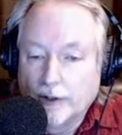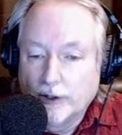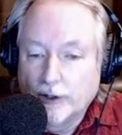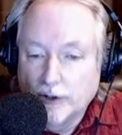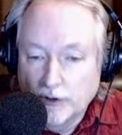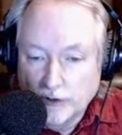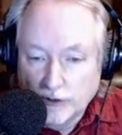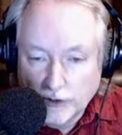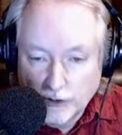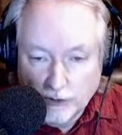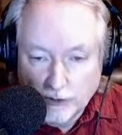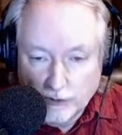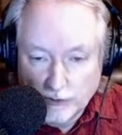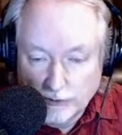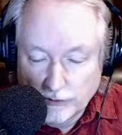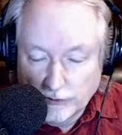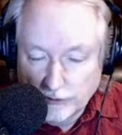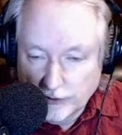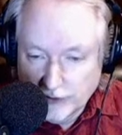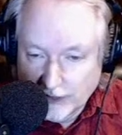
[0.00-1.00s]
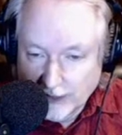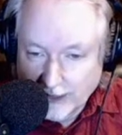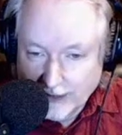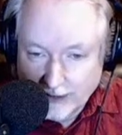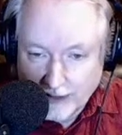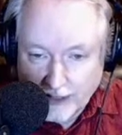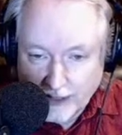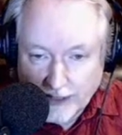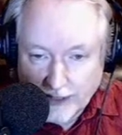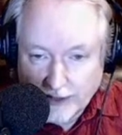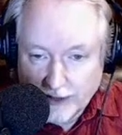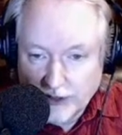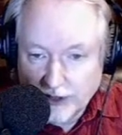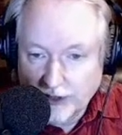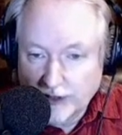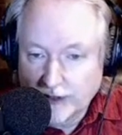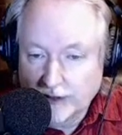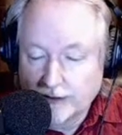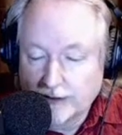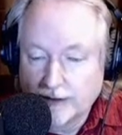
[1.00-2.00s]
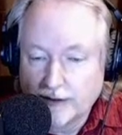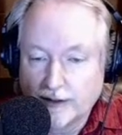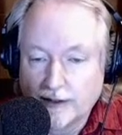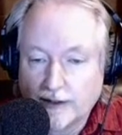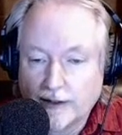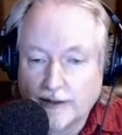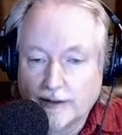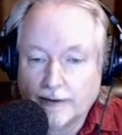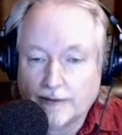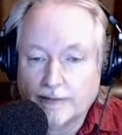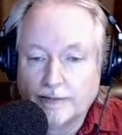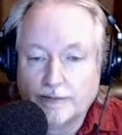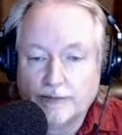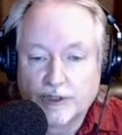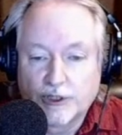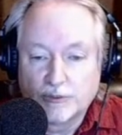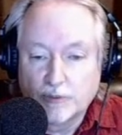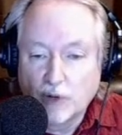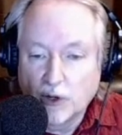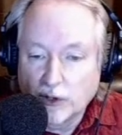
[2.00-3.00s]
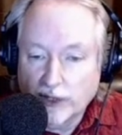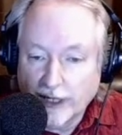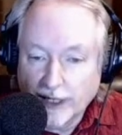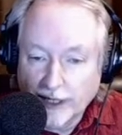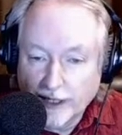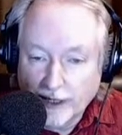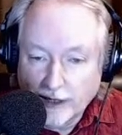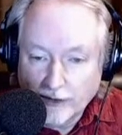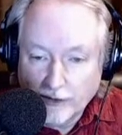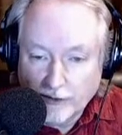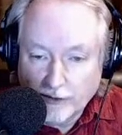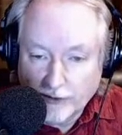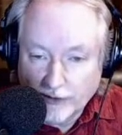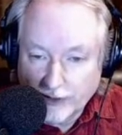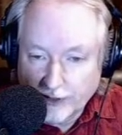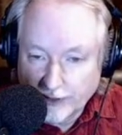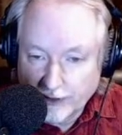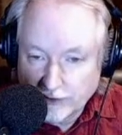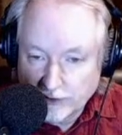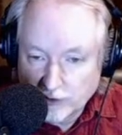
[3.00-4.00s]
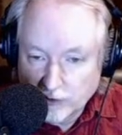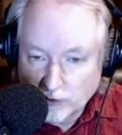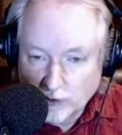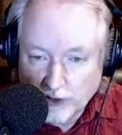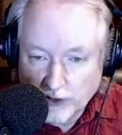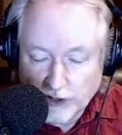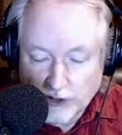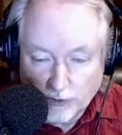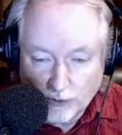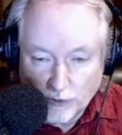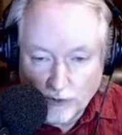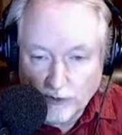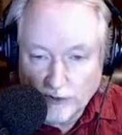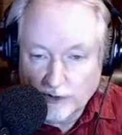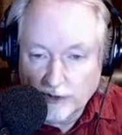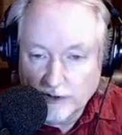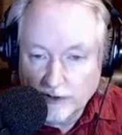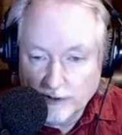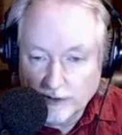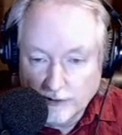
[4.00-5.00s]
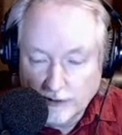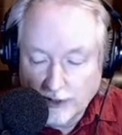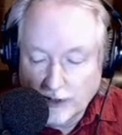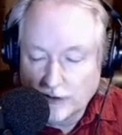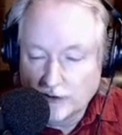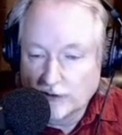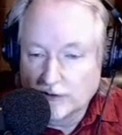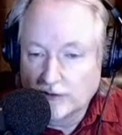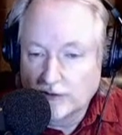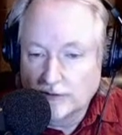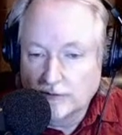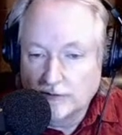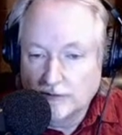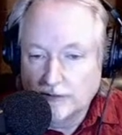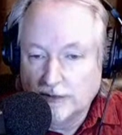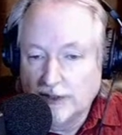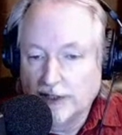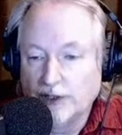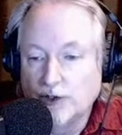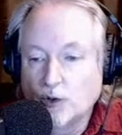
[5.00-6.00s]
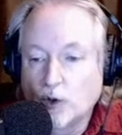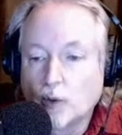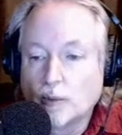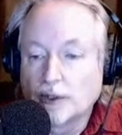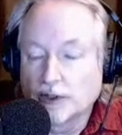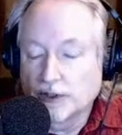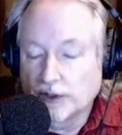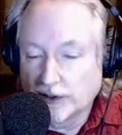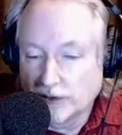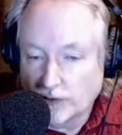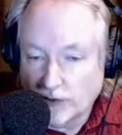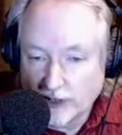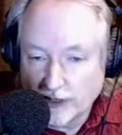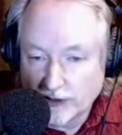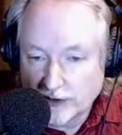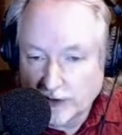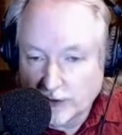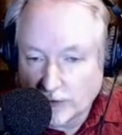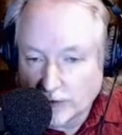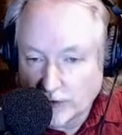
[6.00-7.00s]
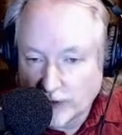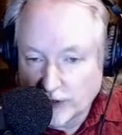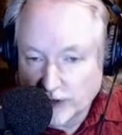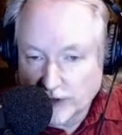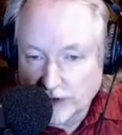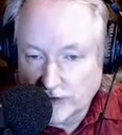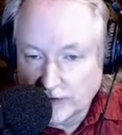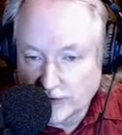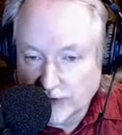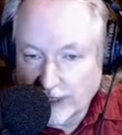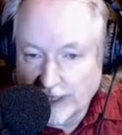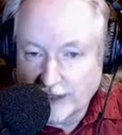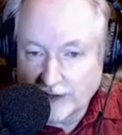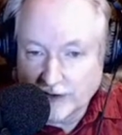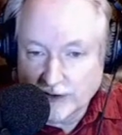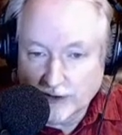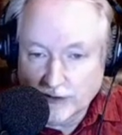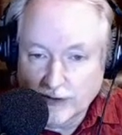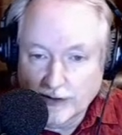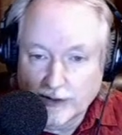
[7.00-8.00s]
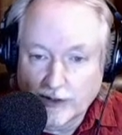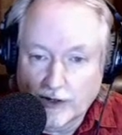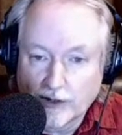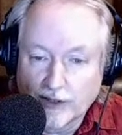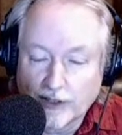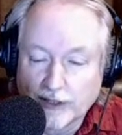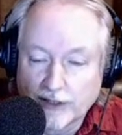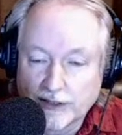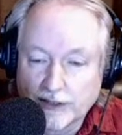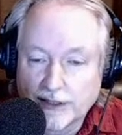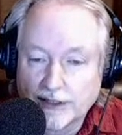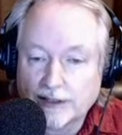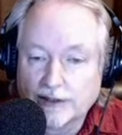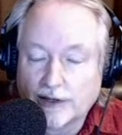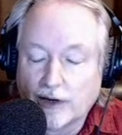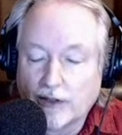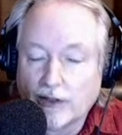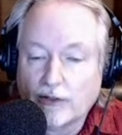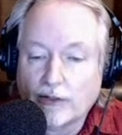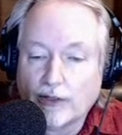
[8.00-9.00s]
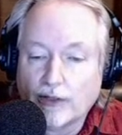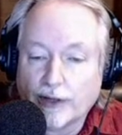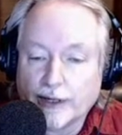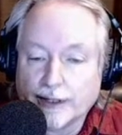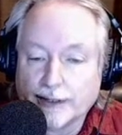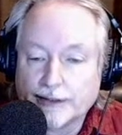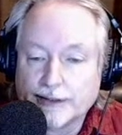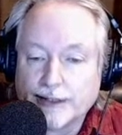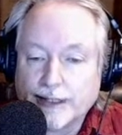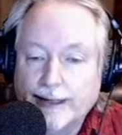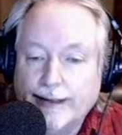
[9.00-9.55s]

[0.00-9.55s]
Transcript: who engage in smoking and other things, which you know, enormously raise their risk of cancer and heart disease and other things.